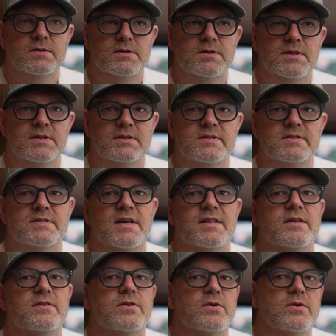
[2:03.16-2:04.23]
and to say
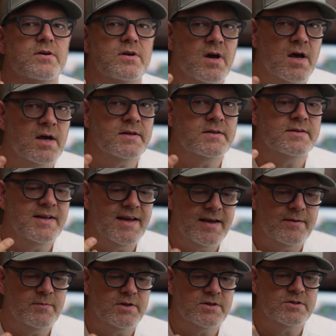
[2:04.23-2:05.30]
that they're not
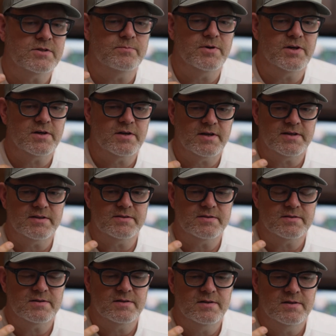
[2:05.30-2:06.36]
damaged
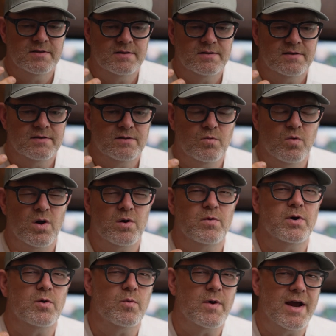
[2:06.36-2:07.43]
because the water
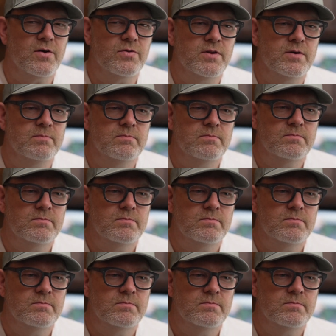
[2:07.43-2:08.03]
went around them,